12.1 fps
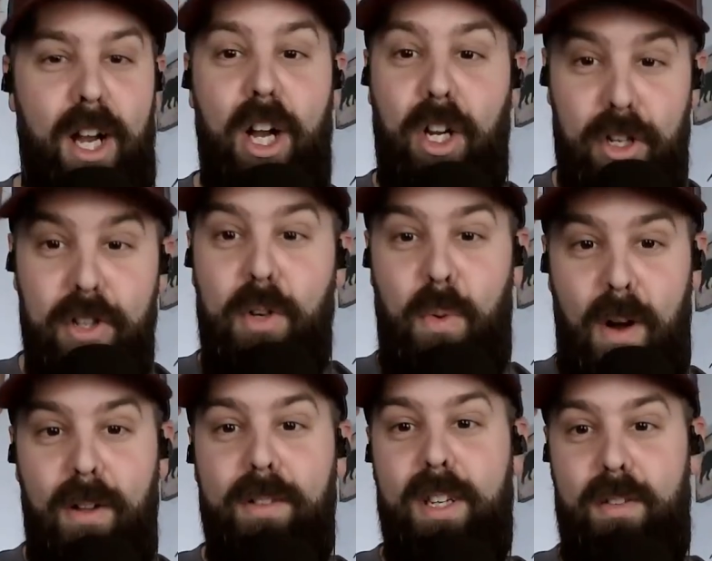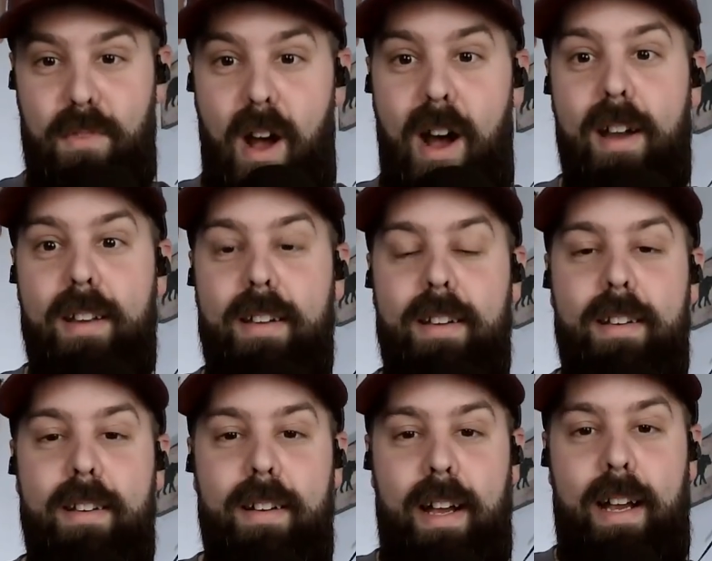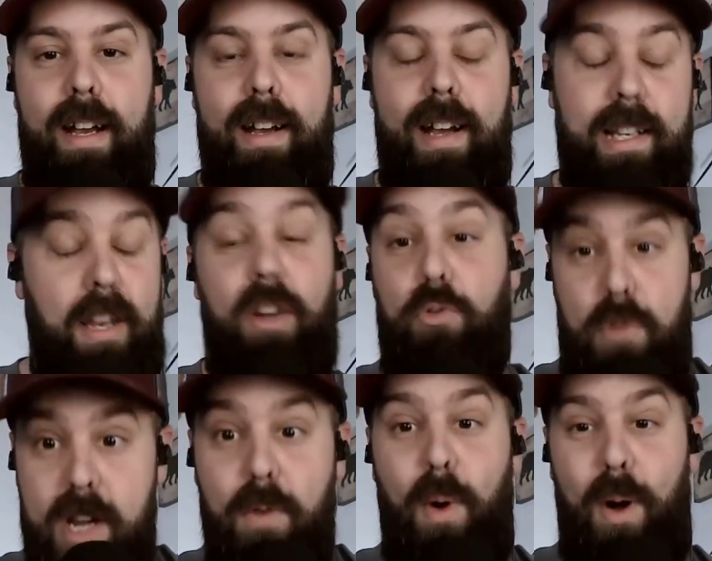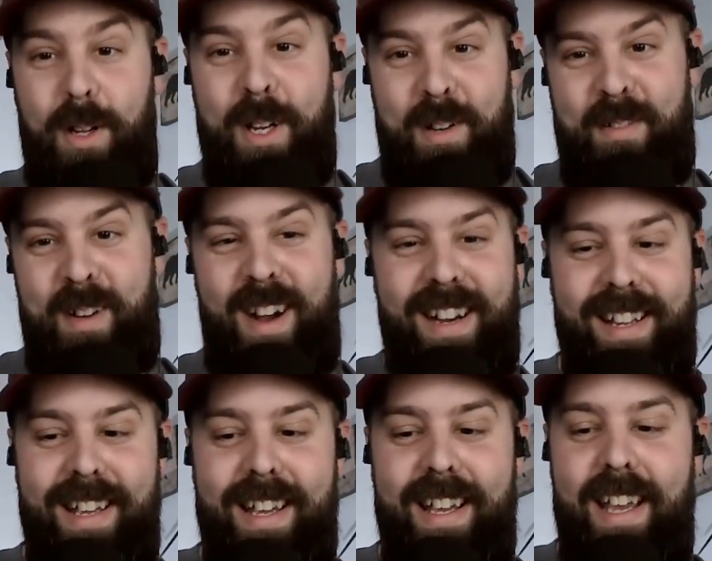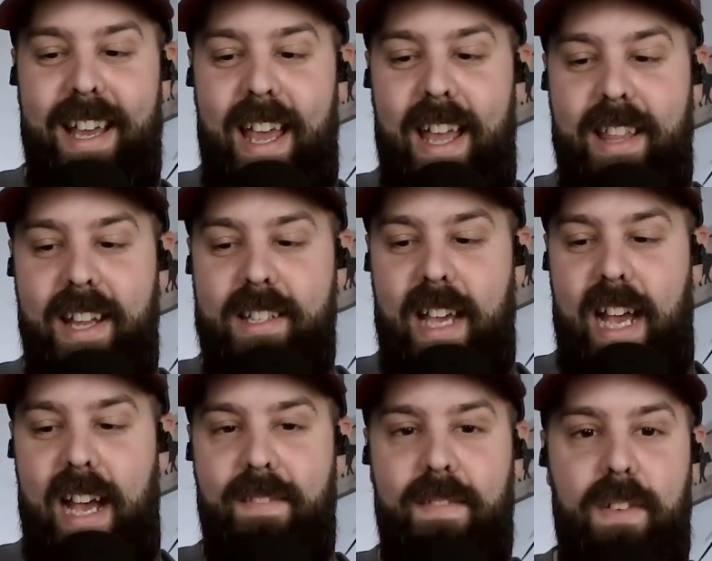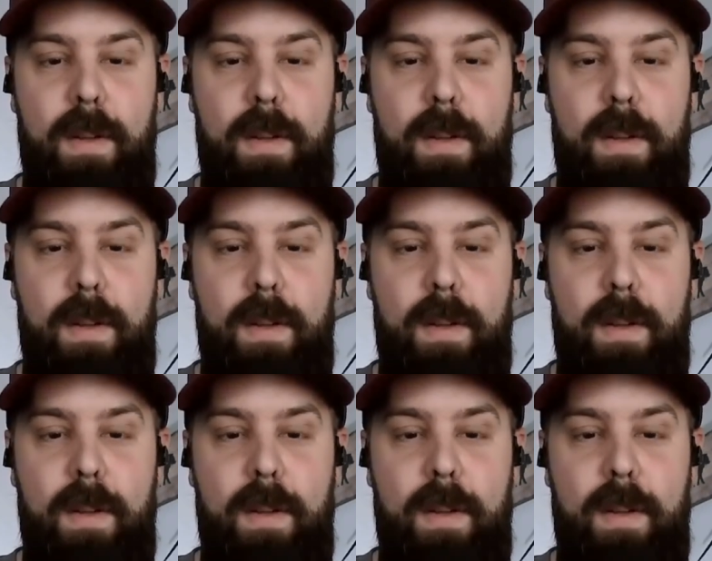a good quality rod, a great quality rod, and then to have